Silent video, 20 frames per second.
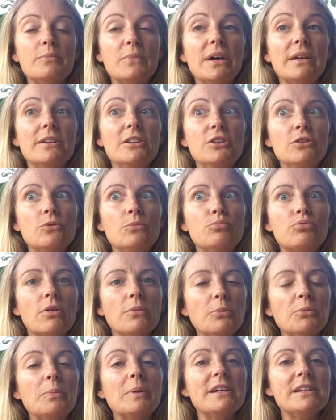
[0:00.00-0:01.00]
and you'll
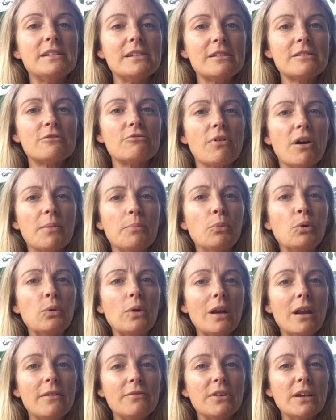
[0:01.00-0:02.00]
probably describe more
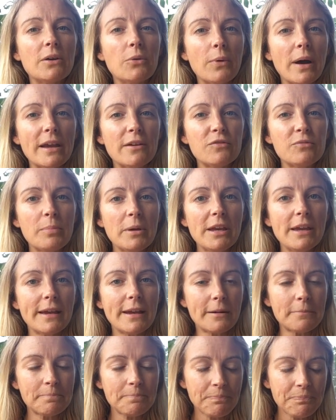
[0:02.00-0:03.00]
loving way of
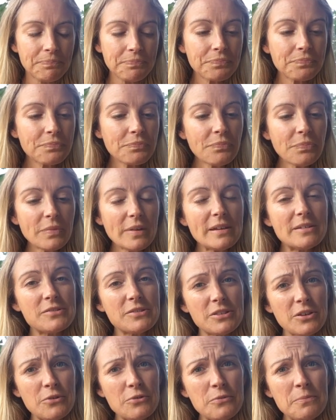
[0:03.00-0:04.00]
being.
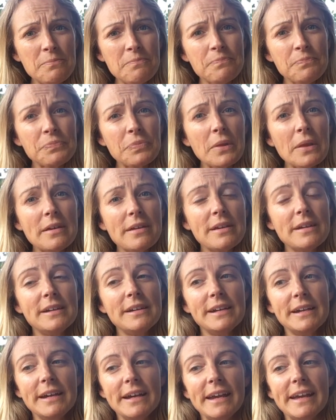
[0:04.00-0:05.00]
So
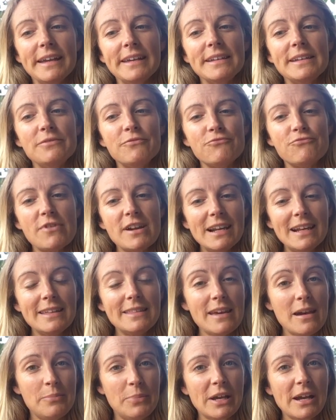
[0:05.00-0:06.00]
really
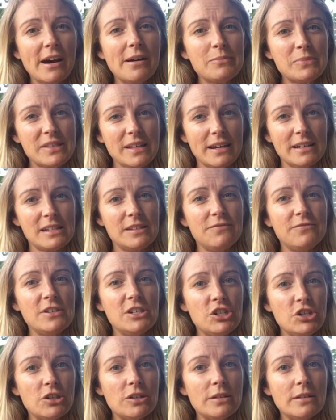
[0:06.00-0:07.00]
there becomes that
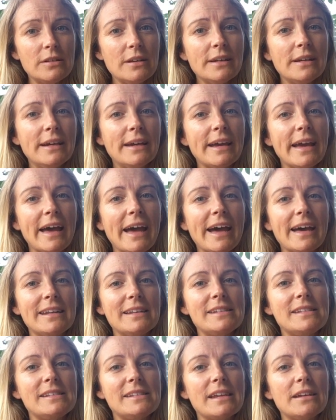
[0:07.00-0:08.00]
division.
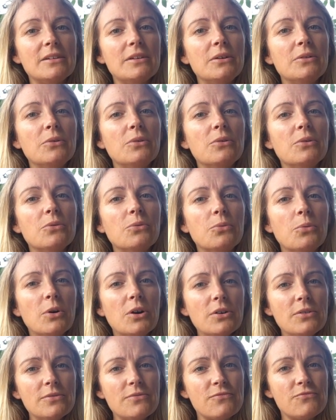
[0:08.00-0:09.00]
And
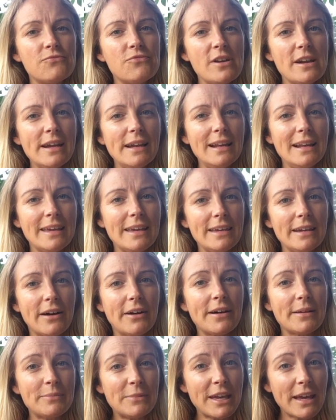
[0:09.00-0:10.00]
what really
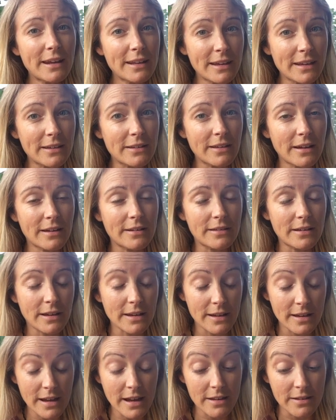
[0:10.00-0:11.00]
I'm getting
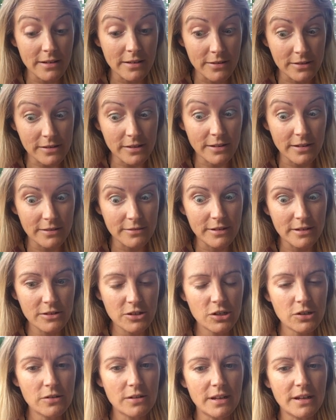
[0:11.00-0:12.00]
as I
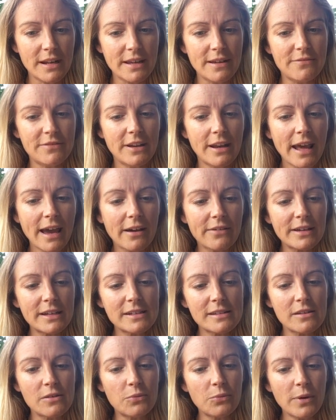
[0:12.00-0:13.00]
tune in even now
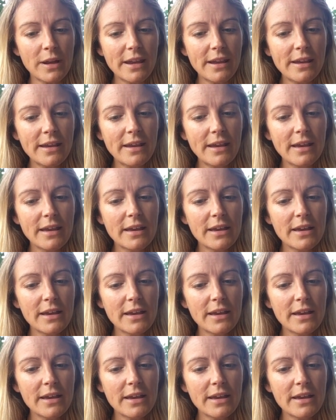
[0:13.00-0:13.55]
is that we